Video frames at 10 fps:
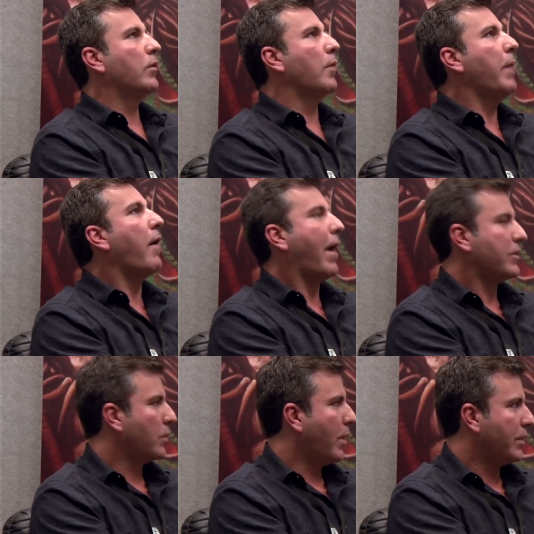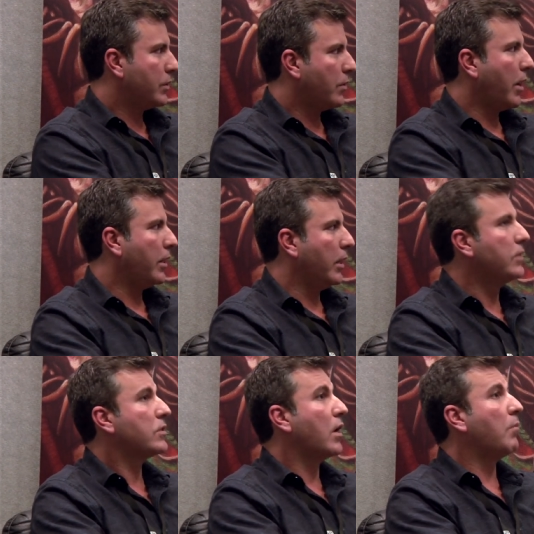the bear ass quest, right?
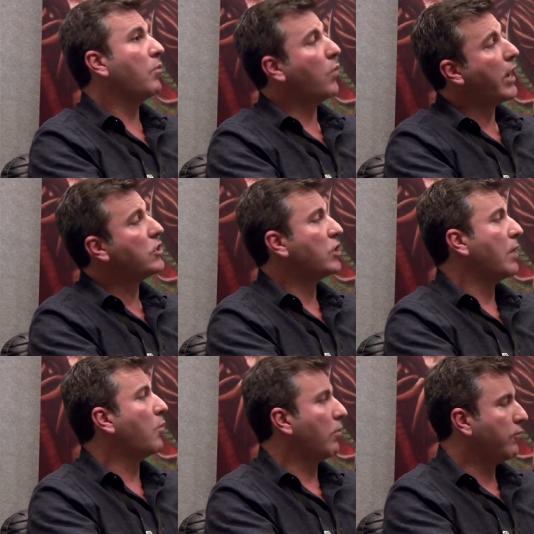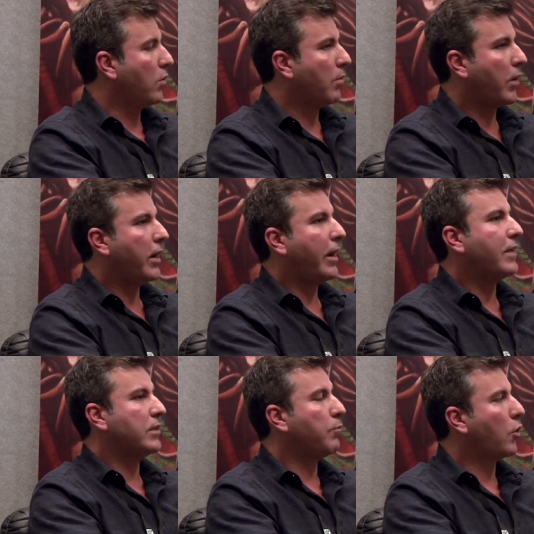In some way, shape, or form, right? It
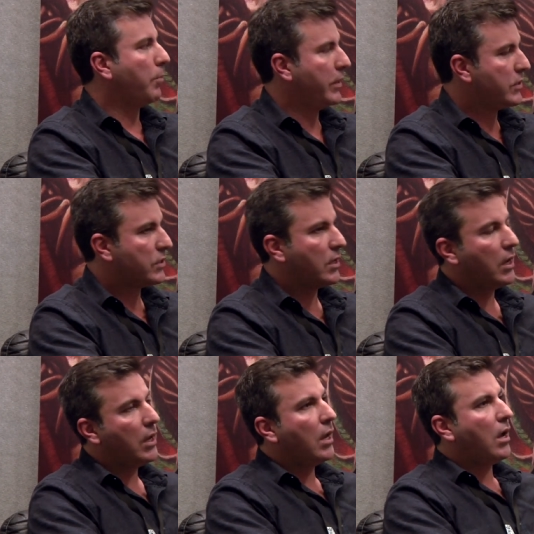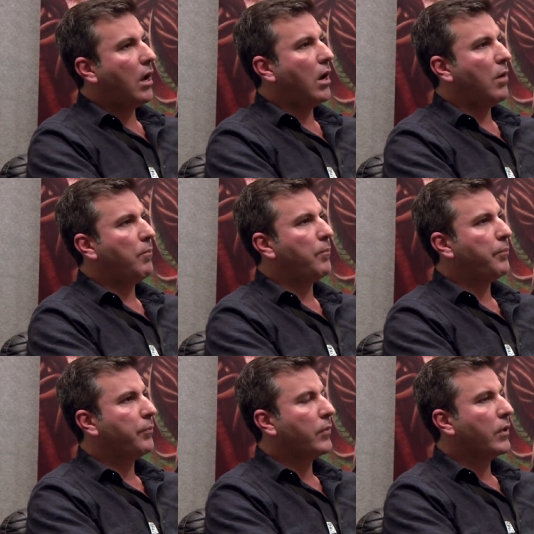has a purpose um,
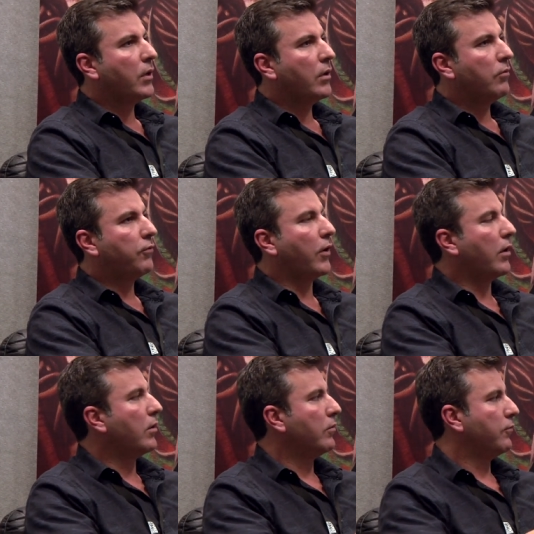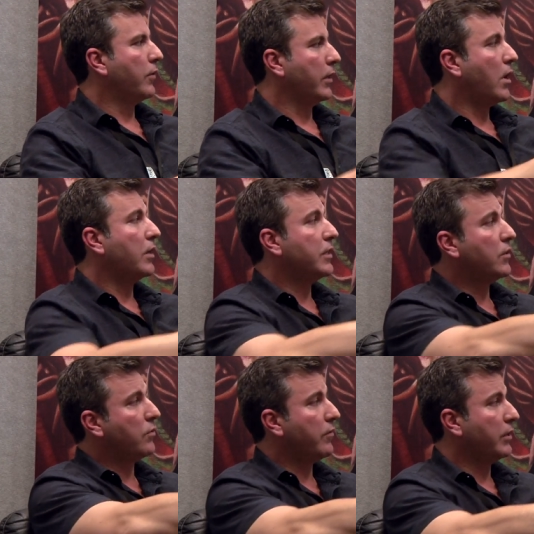for for the
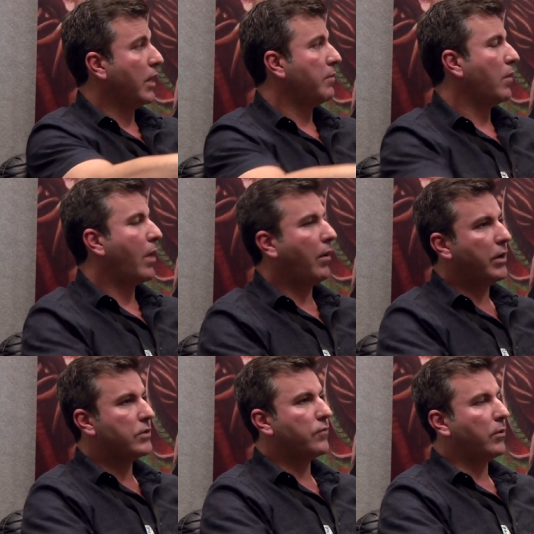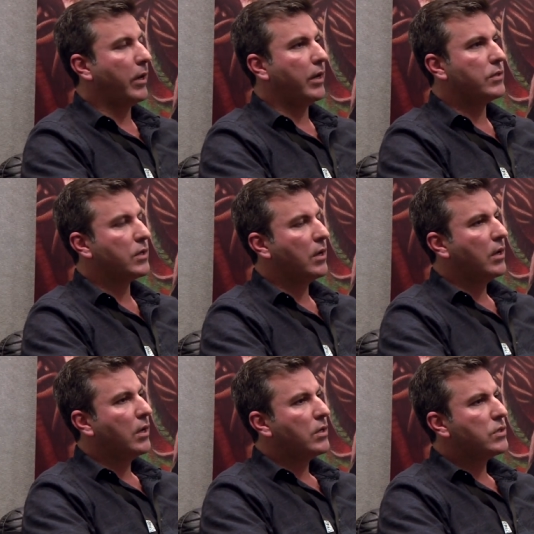content-driven game that WoW is, for the way it is.
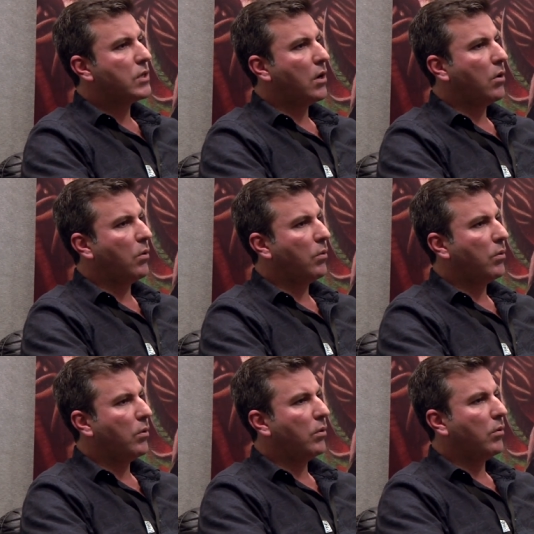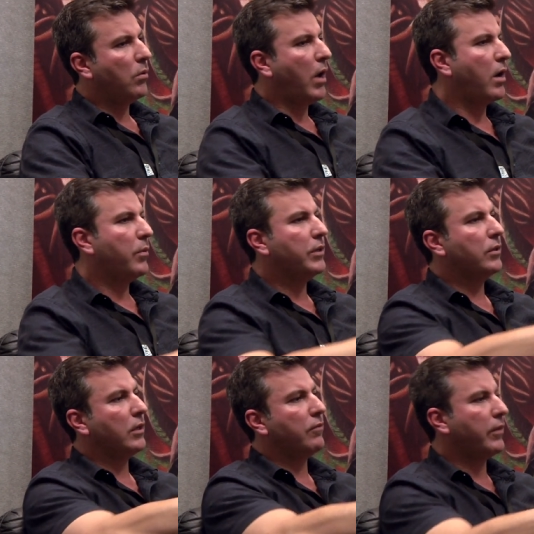So, how do we
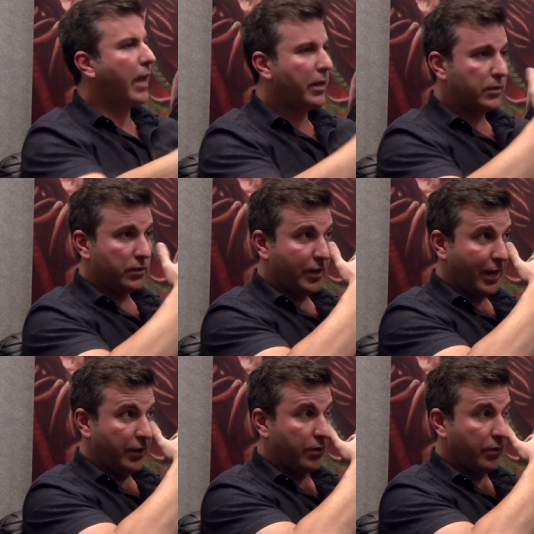deliver that ten